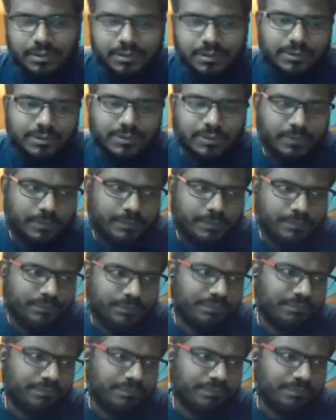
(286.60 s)
So
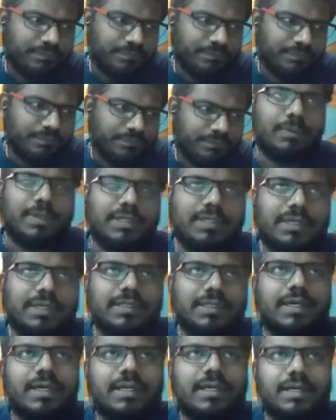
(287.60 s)
the one thing
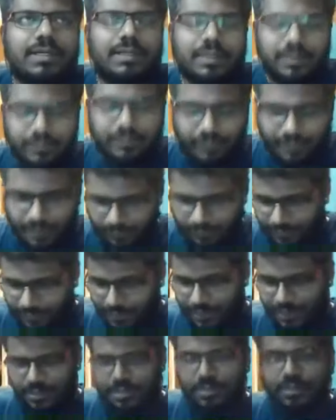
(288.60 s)
that the field of
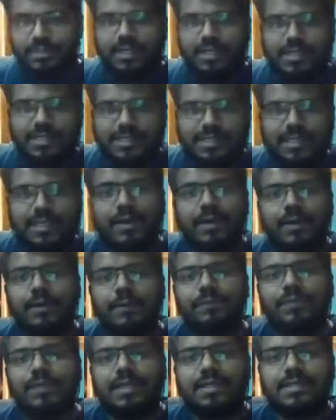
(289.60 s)
litigation does
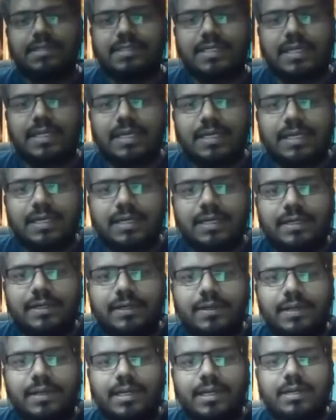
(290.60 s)
is that
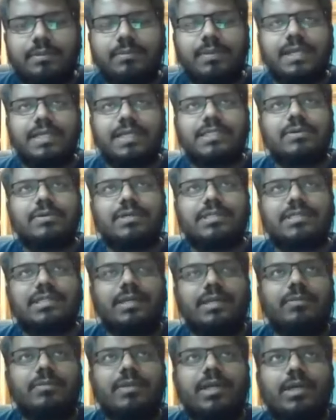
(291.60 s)
it makes you
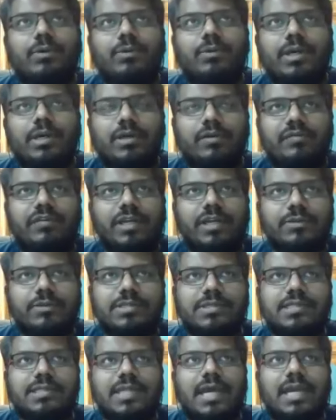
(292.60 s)
extremely aware of where you
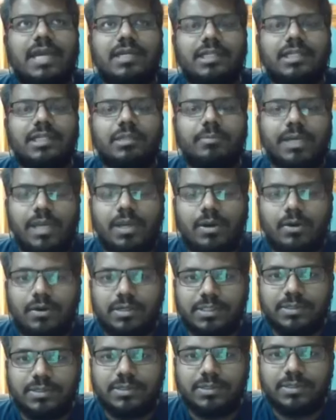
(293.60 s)
stand in the pecking order,
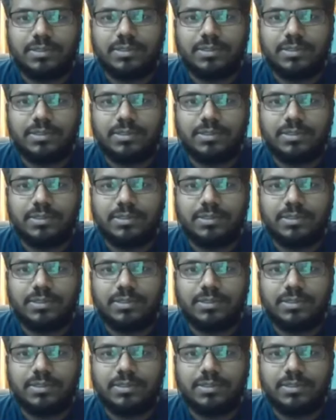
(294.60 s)
so to speak.